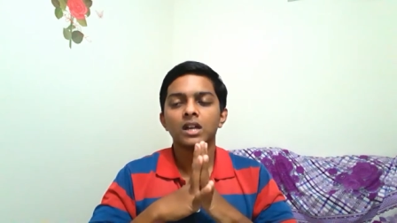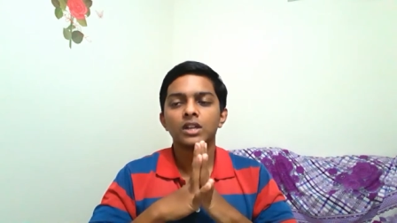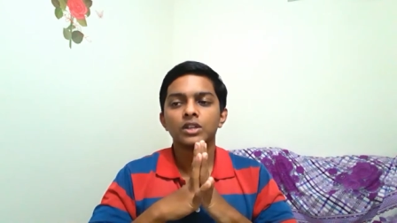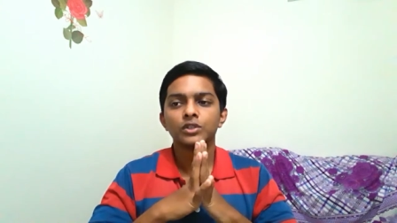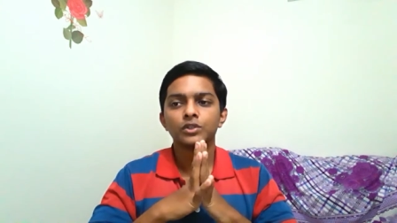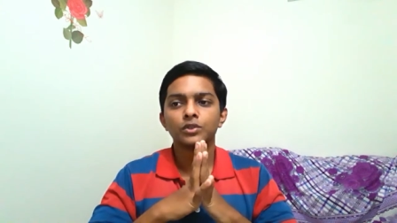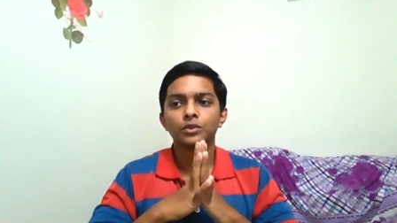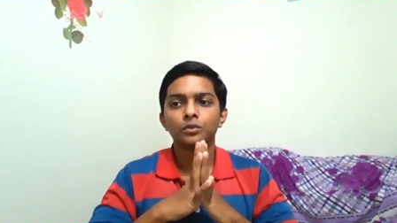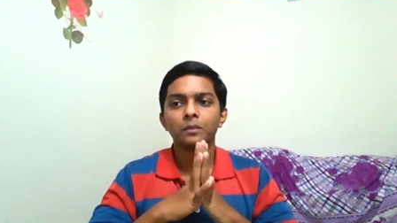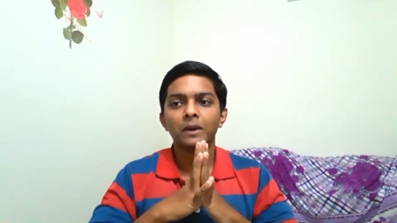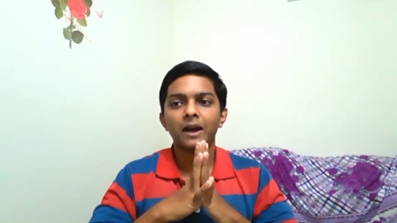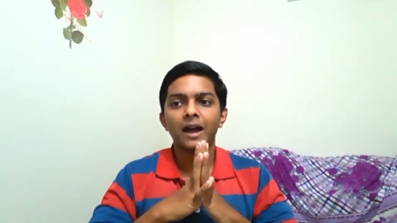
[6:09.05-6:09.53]

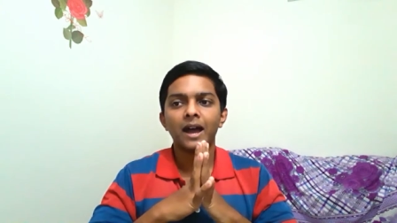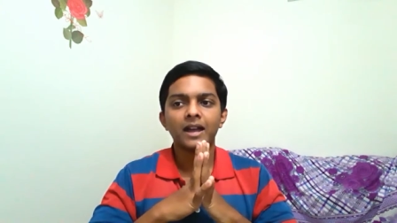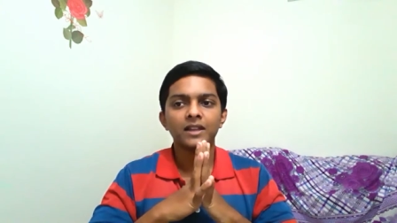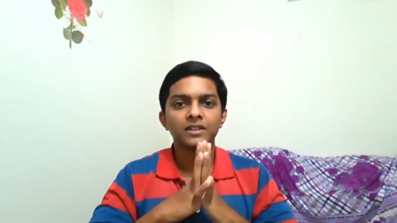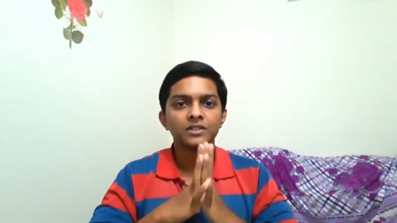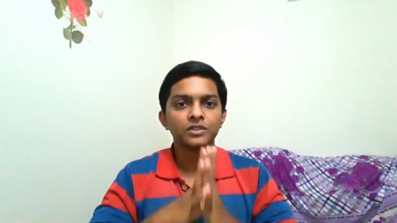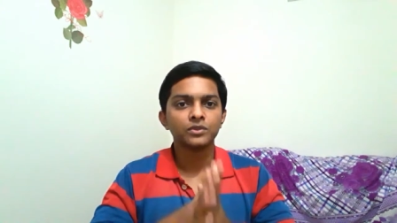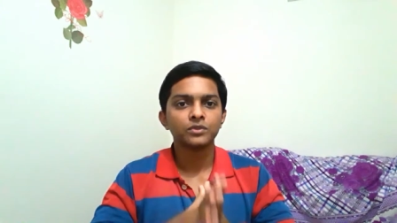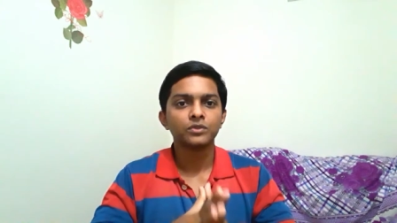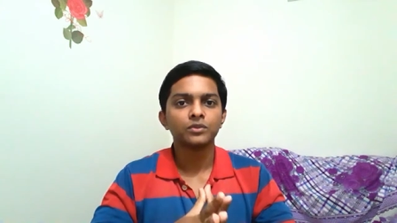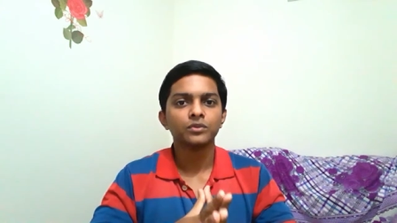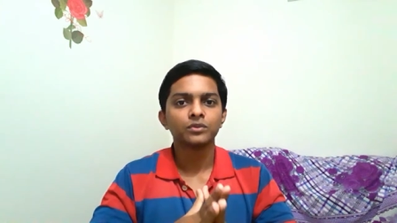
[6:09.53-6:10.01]
So
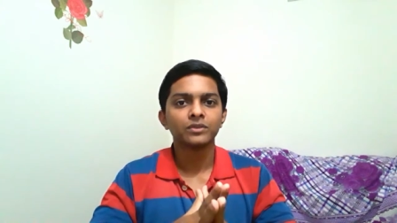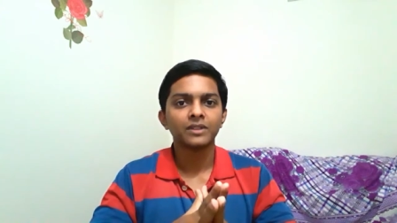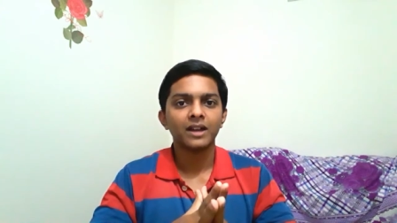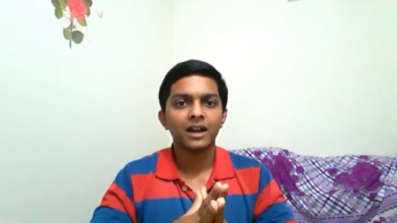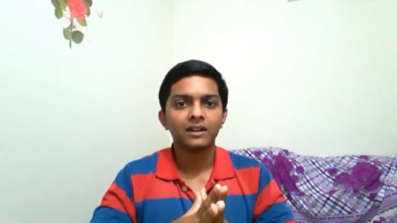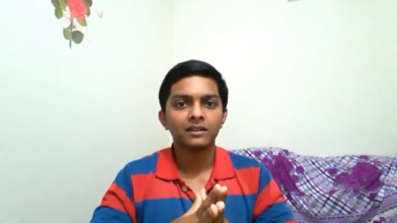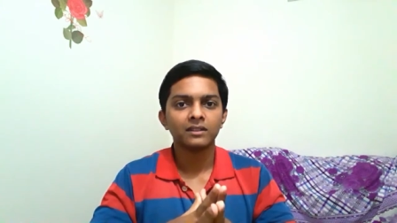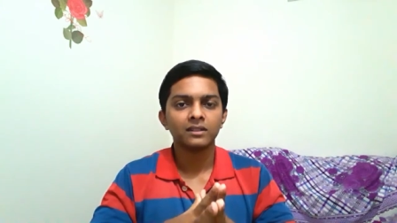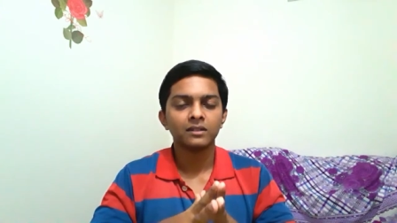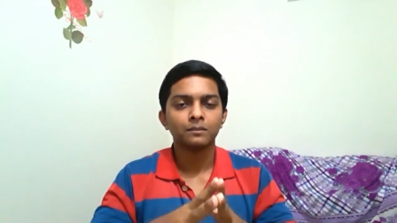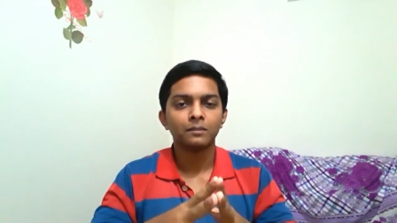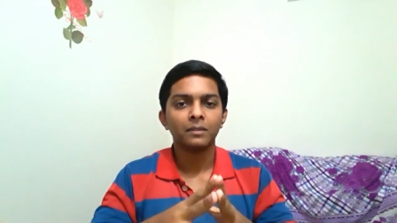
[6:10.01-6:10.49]
as you know
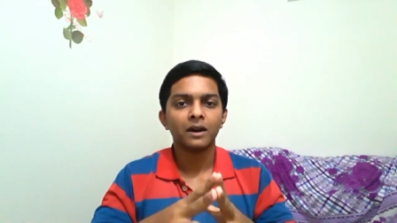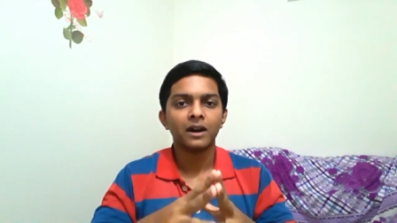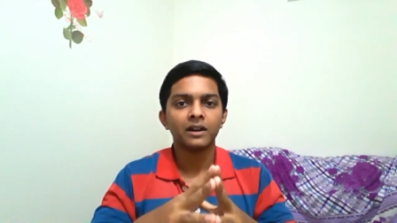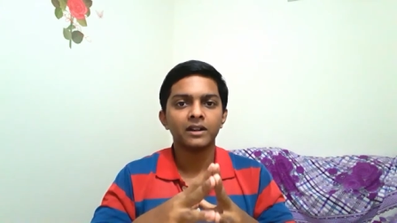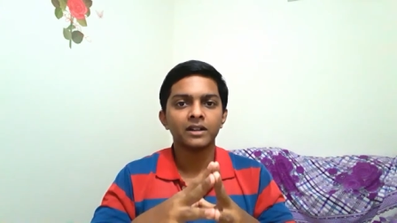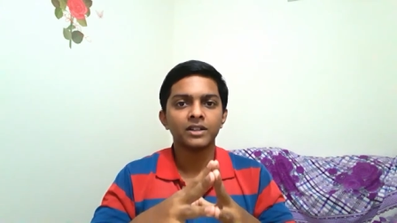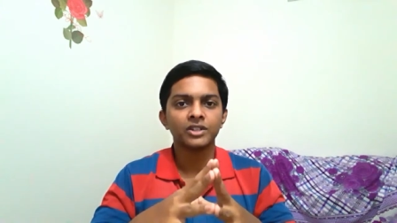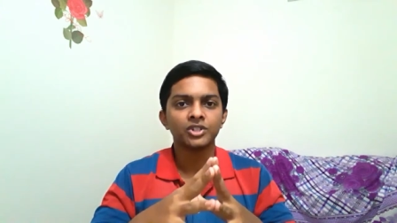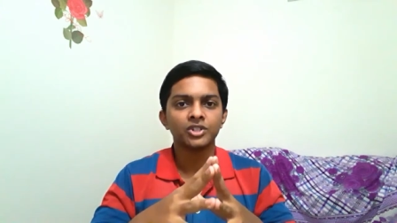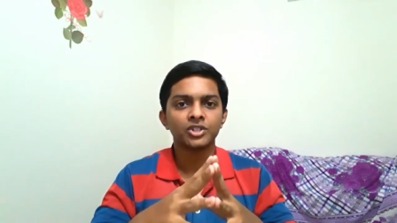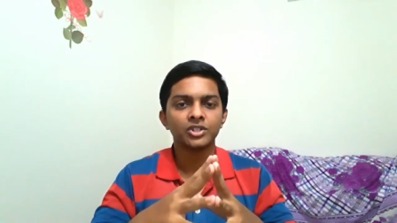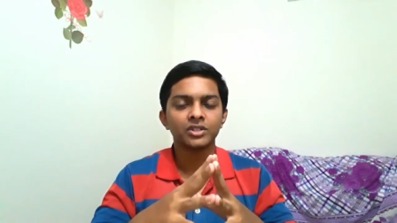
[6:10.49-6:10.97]
that the
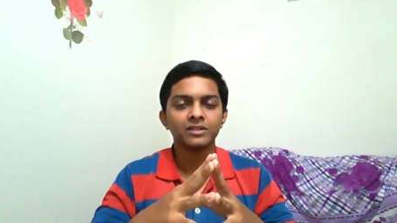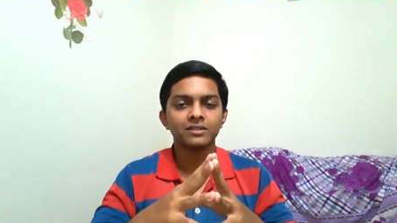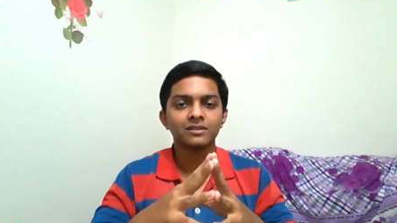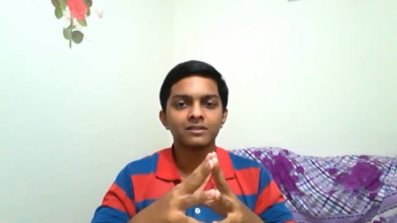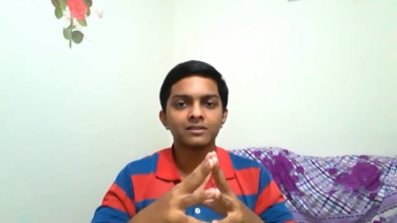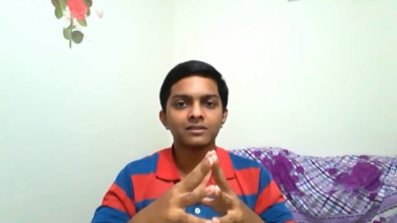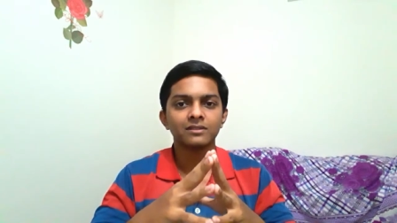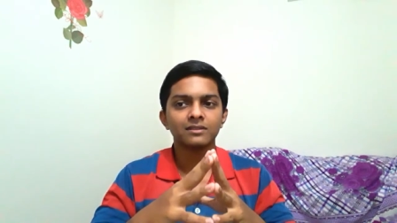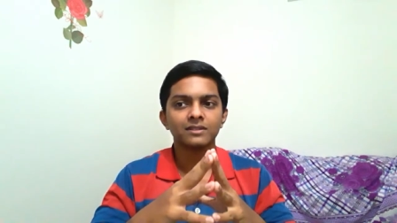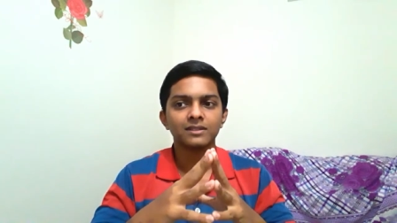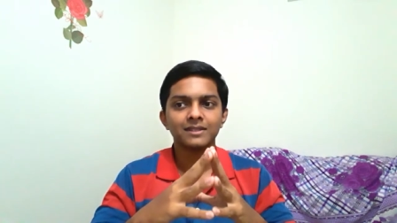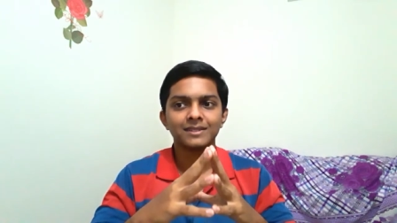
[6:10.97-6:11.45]
partition